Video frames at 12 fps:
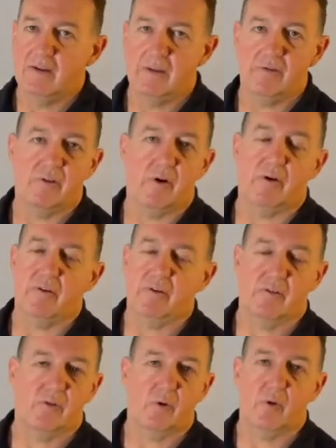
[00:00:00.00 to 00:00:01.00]

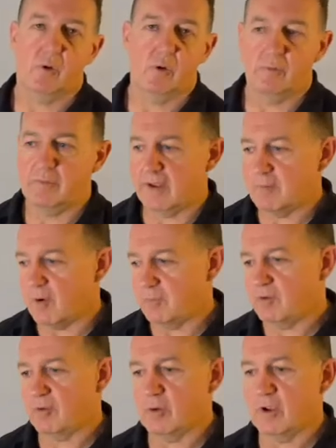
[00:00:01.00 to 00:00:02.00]
forests, or they might
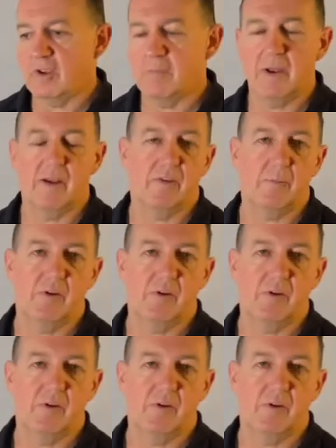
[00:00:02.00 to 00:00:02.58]
be talking about